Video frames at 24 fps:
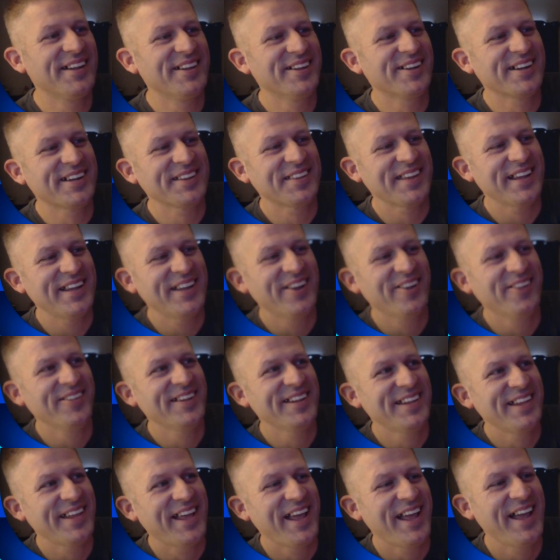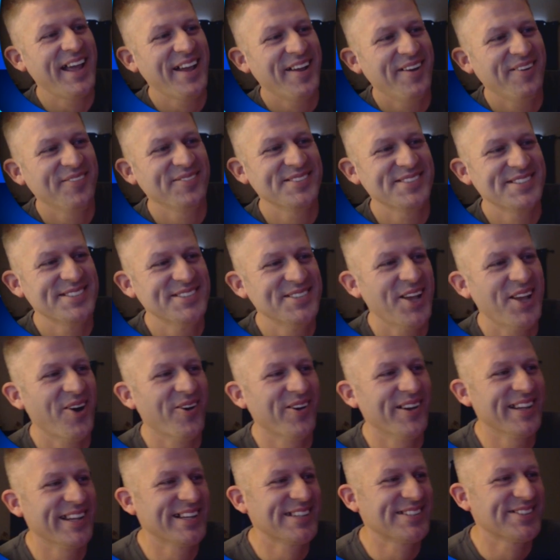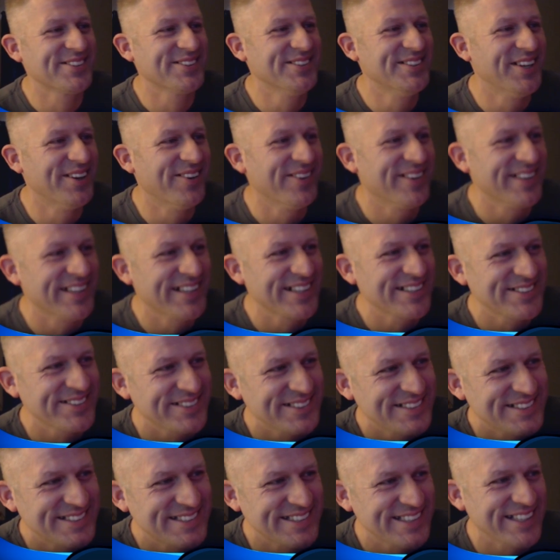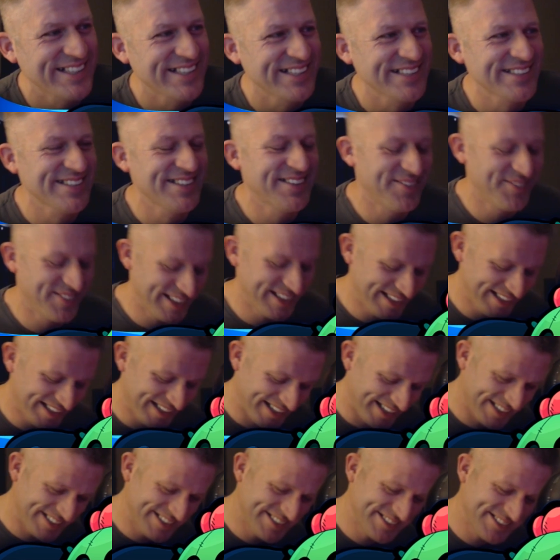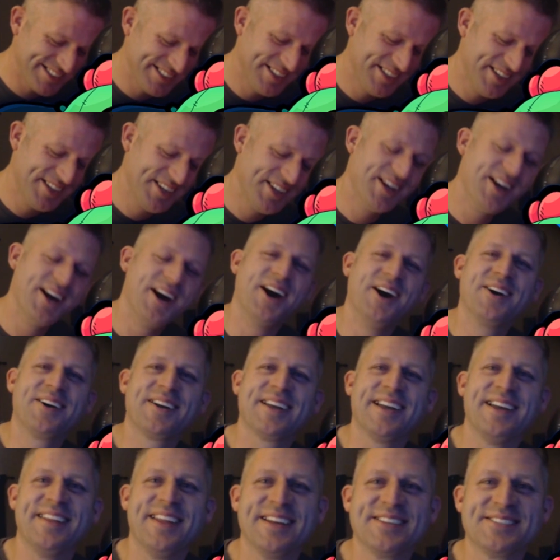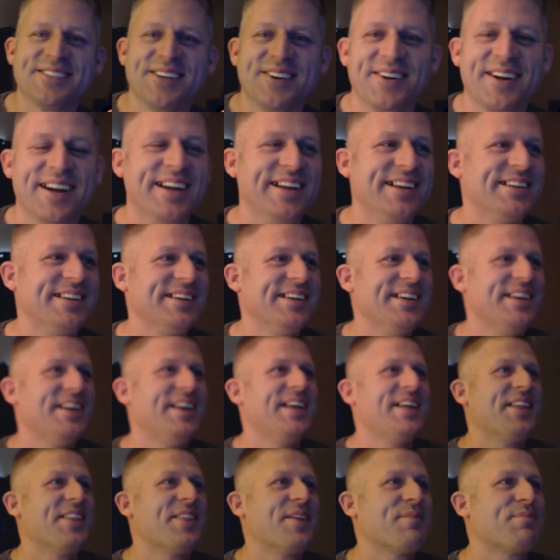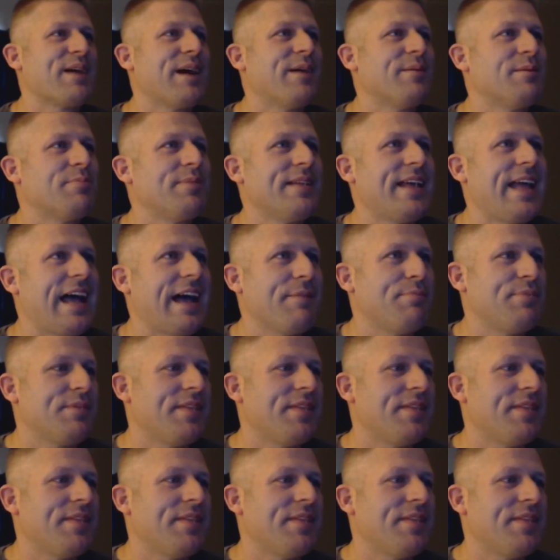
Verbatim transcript: look at they only have no elixir, no elixir in six. Oh my gosh. Okay, that's all right. They're probably happy